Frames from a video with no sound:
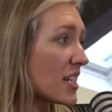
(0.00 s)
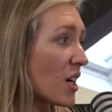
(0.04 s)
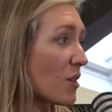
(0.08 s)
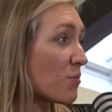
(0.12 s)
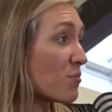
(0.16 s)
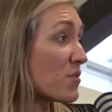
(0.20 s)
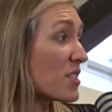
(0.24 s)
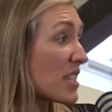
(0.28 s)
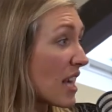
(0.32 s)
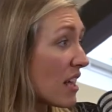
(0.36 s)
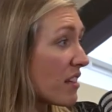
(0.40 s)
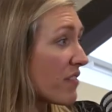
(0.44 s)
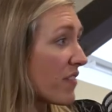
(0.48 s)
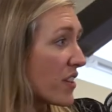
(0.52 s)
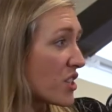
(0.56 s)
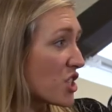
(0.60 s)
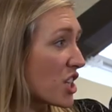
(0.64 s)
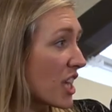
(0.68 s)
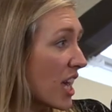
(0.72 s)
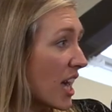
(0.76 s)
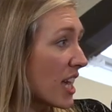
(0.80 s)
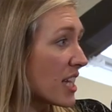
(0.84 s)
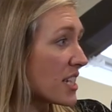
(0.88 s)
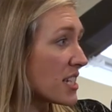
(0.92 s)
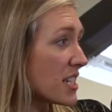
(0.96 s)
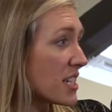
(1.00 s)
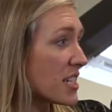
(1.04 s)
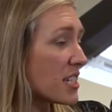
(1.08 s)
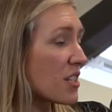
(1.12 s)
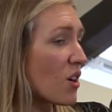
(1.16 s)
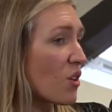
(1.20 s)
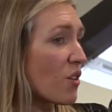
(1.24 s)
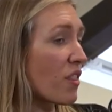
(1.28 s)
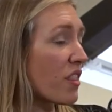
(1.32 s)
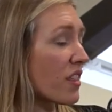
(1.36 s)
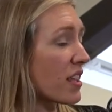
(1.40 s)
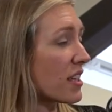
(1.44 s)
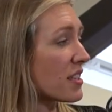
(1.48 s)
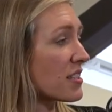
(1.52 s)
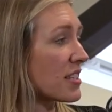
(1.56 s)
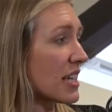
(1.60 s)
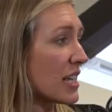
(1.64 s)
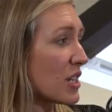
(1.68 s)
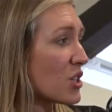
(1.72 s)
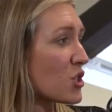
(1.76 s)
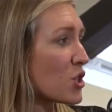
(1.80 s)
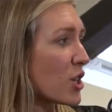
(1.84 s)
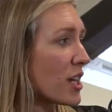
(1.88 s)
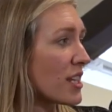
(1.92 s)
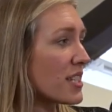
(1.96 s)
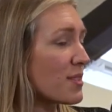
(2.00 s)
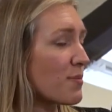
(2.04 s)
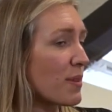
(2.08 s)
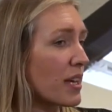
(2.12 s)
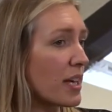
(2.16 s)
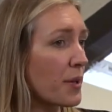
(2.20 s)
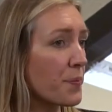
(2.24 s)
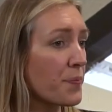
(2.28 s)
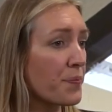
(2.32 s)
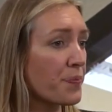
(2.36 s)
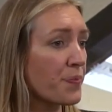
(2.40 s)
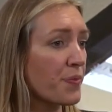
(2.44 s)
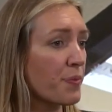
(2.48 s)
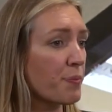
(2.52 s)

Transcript: I'm self educated on mm. things that interest me.